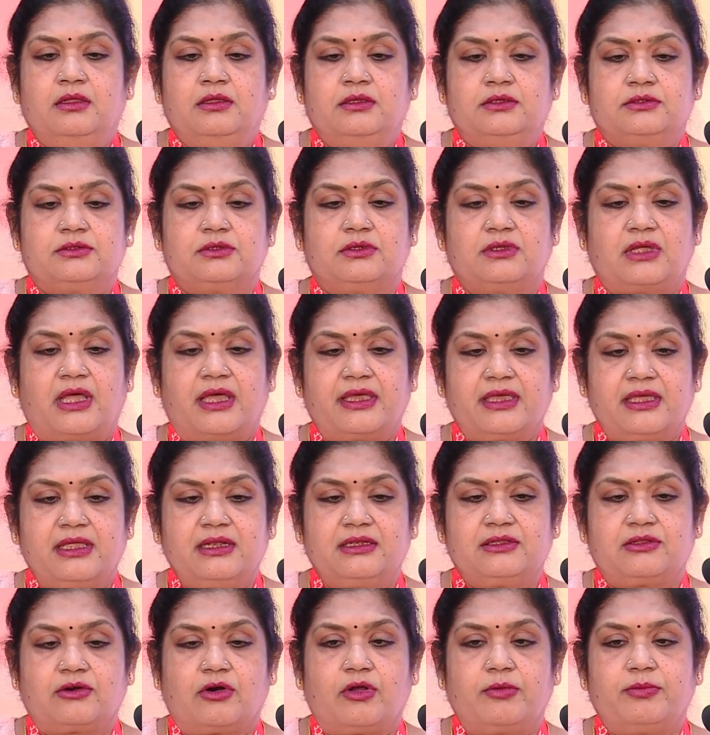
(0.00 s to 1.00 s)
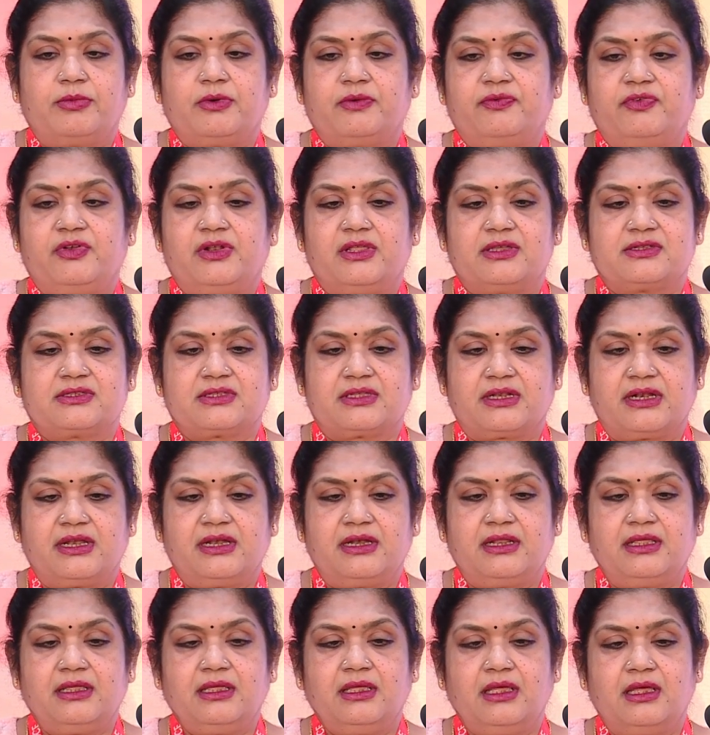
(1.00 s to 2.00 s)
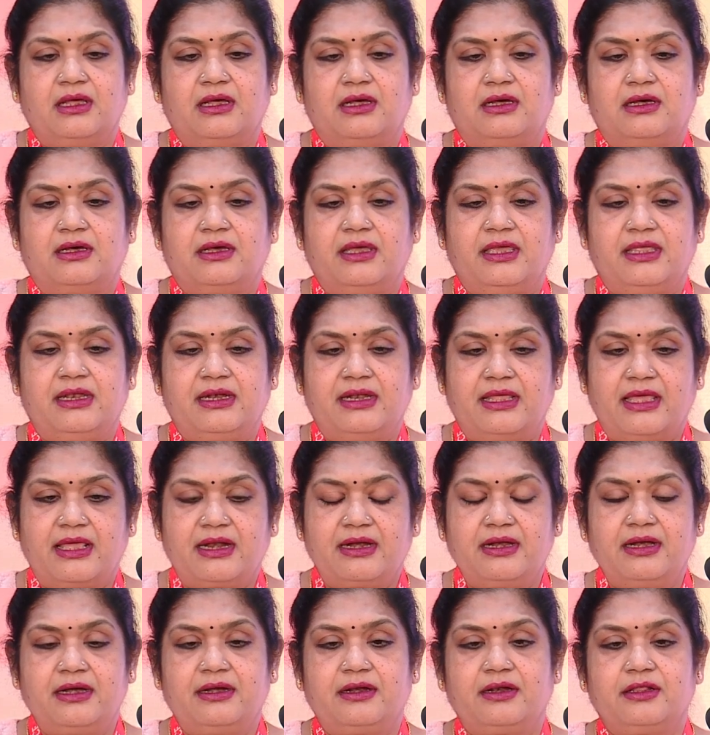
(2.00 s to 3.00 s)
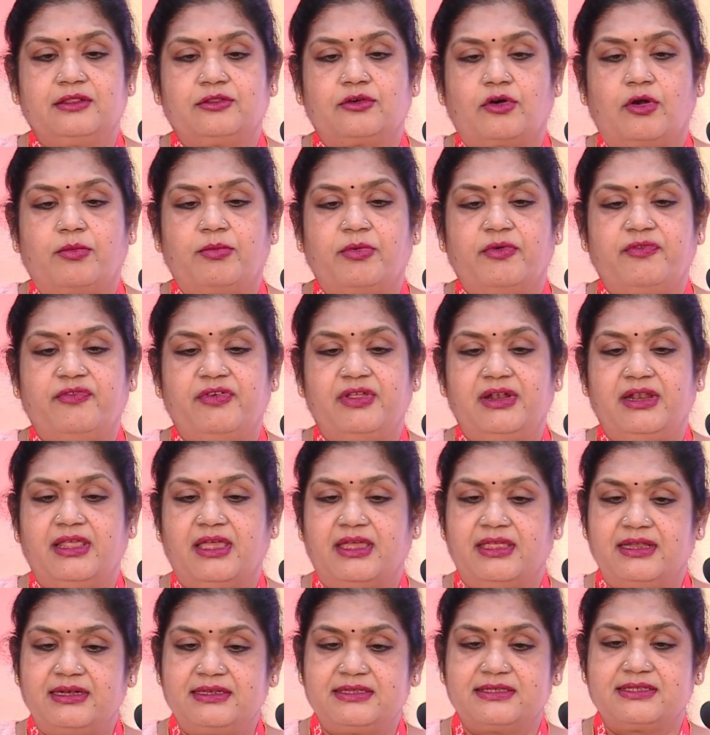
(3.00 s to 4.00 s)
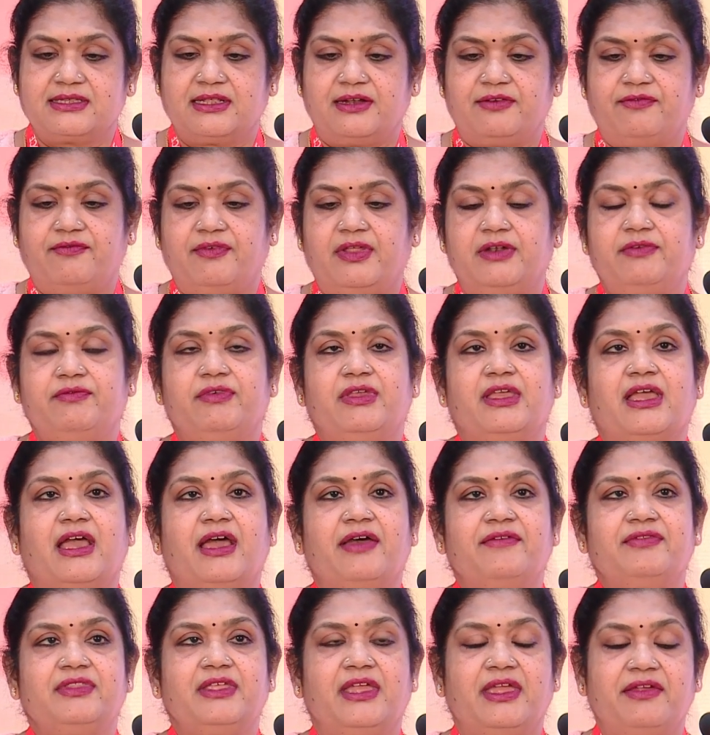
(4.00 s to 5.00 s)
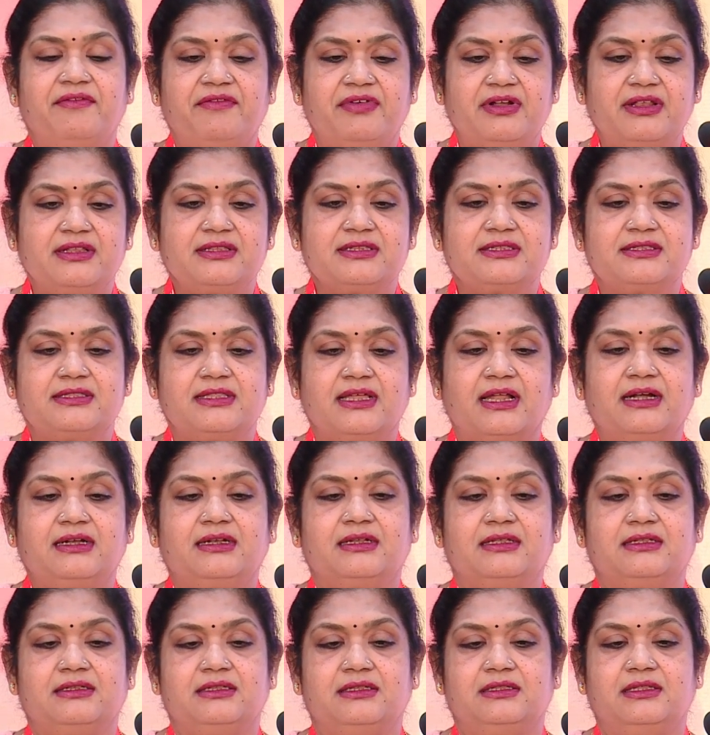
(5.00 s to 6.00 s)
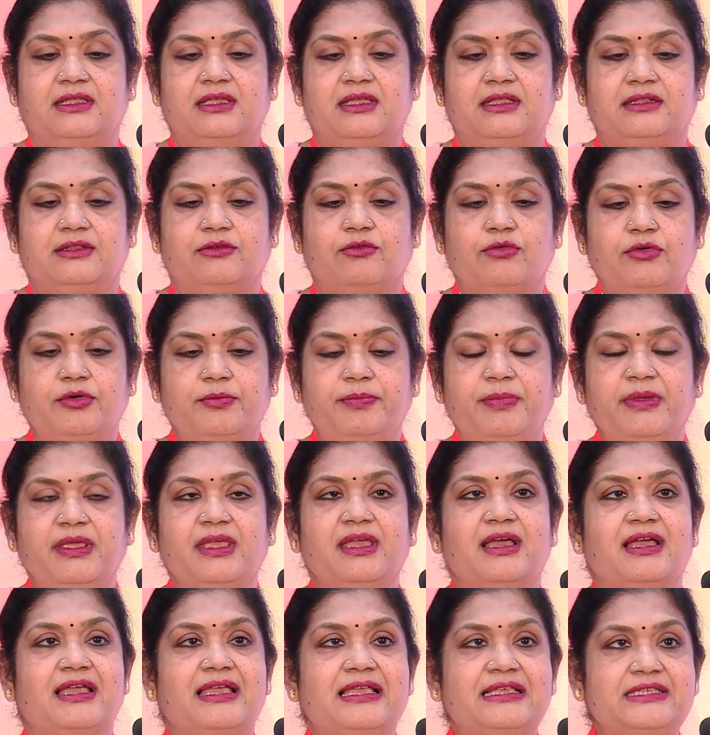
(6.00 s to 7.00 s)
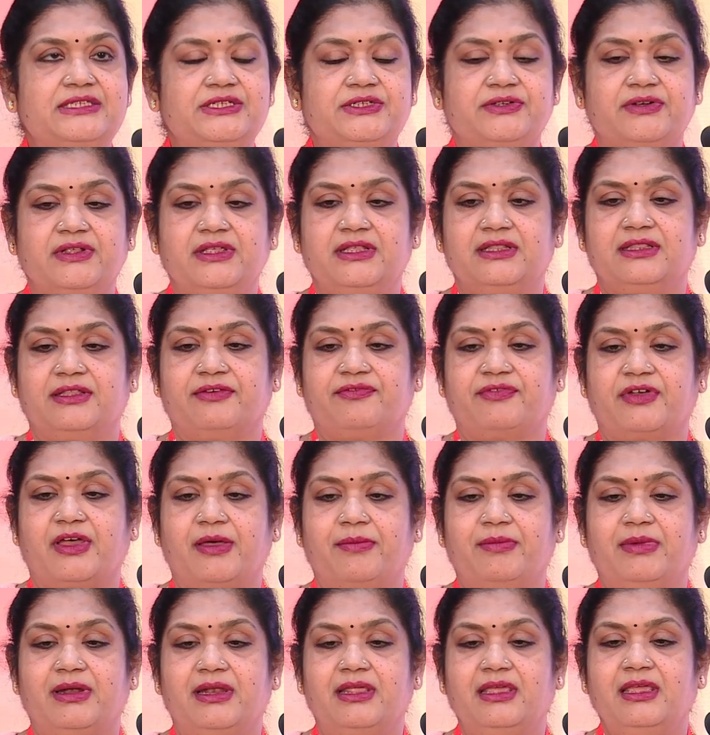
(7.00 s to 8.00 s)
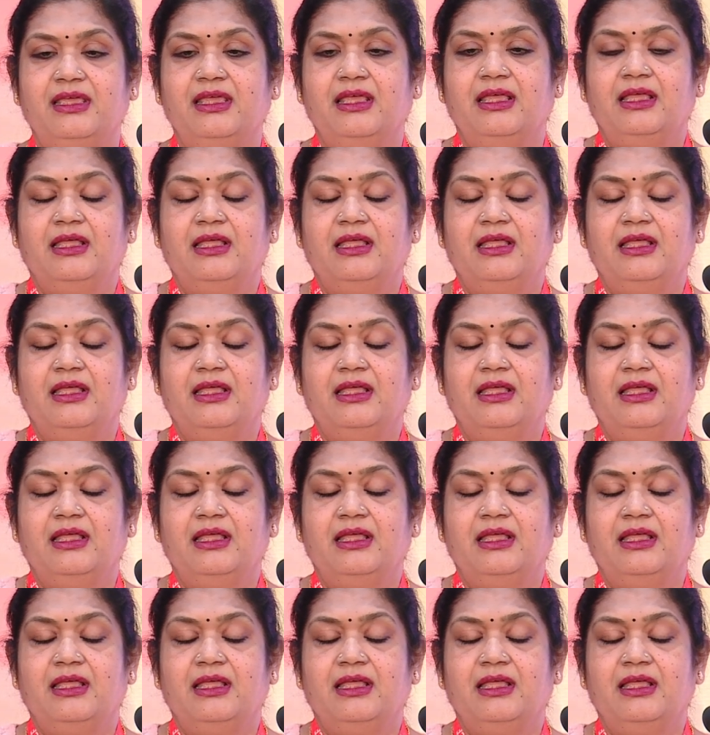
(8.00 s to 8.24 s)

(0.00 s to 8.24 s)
So again, thrombophilia screening, in hereditary thrombophilia itself, when we have the evidence that there could be a history in the family,